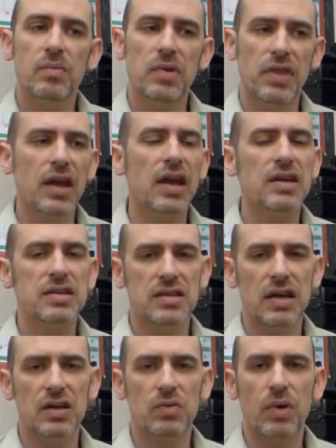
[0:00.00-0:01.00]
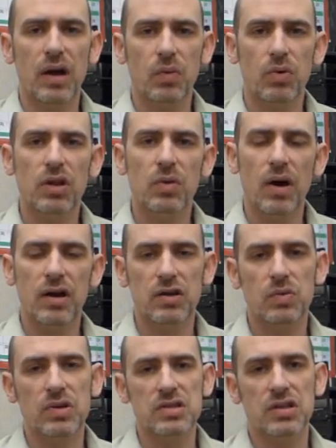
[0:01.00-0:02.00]
But then I decided what I really
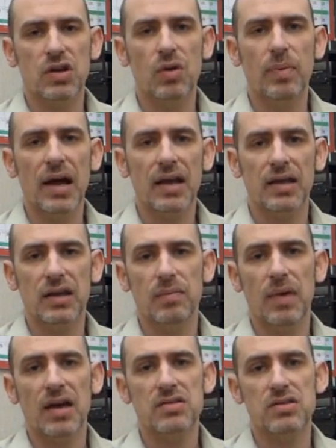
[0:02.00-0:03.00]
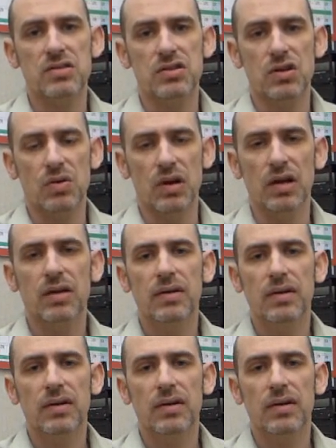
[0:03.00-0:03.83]
wanted was to go back and get a master's degree.